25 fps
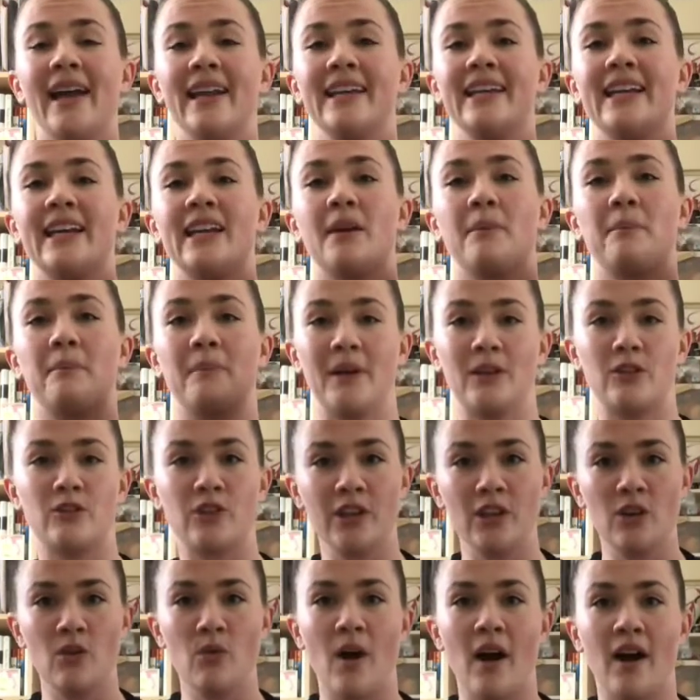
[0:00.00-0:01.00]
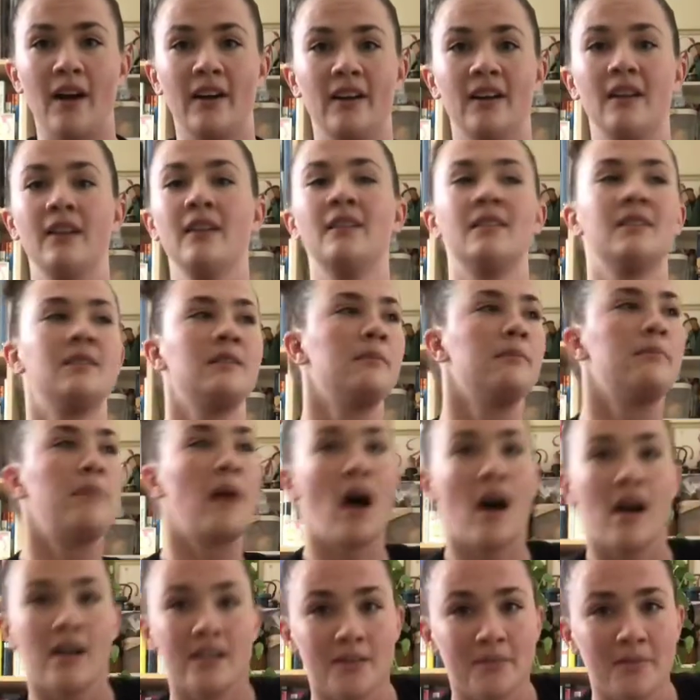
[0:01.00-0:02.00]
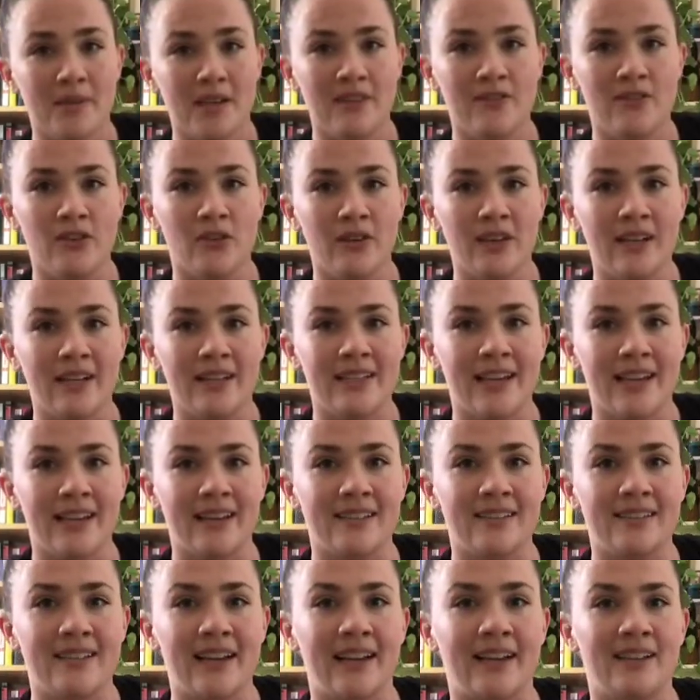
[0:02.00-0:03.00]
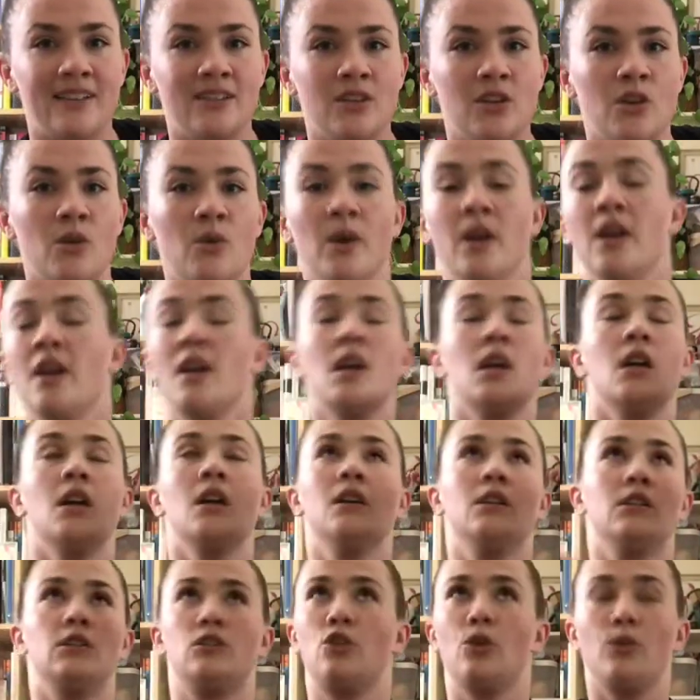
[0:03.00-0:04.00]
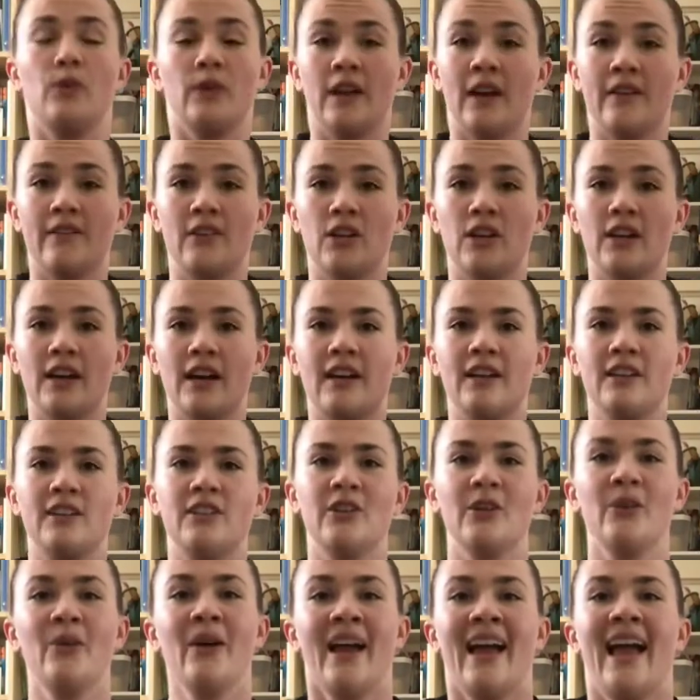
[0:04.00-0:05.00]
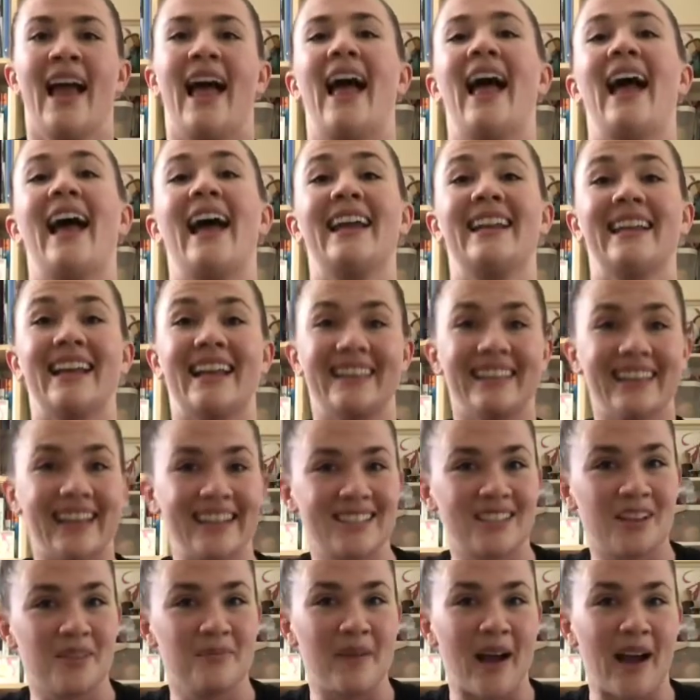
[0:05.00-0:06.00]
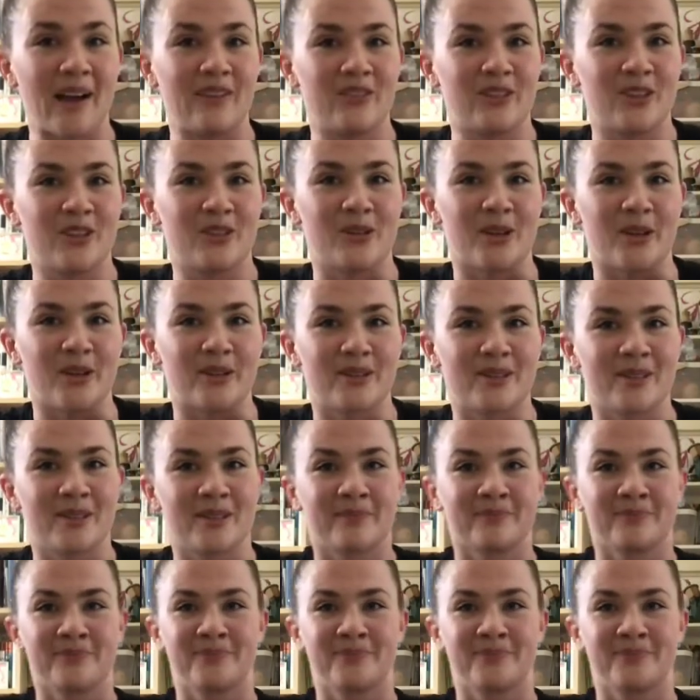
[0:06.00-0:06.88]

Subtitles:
and get a big drink of water. Pause me if you need to take a second to do whatever you gotta do, and let's come back for the drills.